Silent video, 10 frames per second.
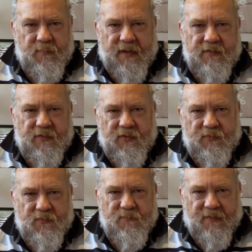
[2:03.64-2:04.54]
picking a
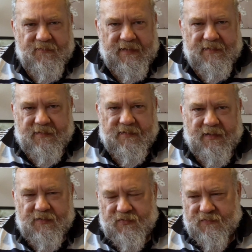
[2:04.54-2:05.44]
cucumber and eating it,
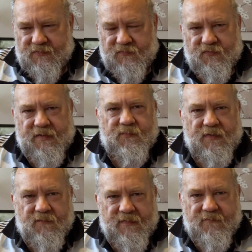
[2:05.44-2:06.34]
it's just a great
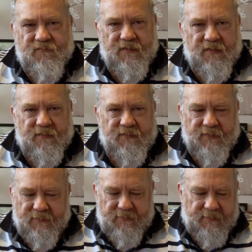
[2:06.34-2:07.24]
way of getting rid of your
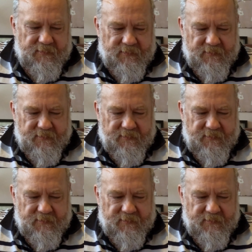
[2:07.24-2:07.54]
thirst.